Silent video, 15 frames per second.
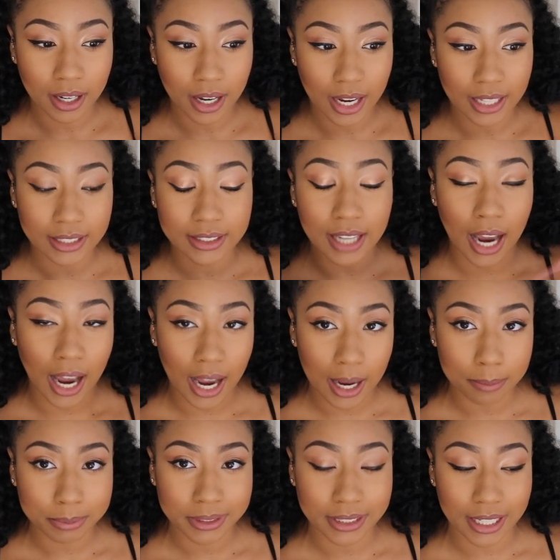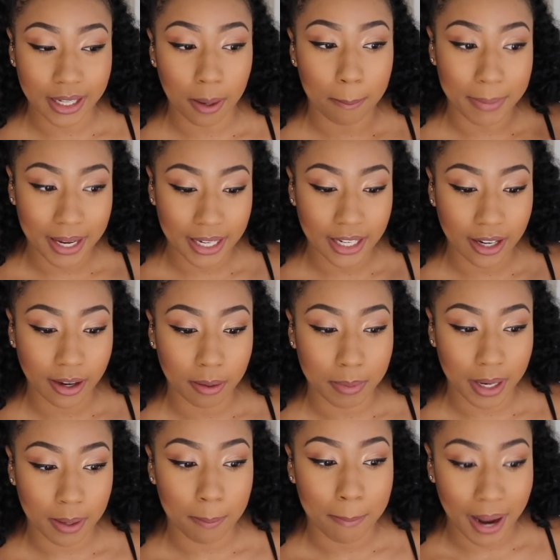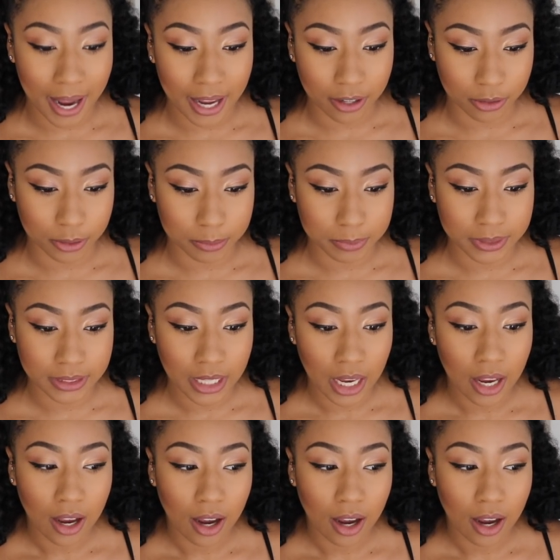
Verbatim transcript: in tops and a medium in bottoms.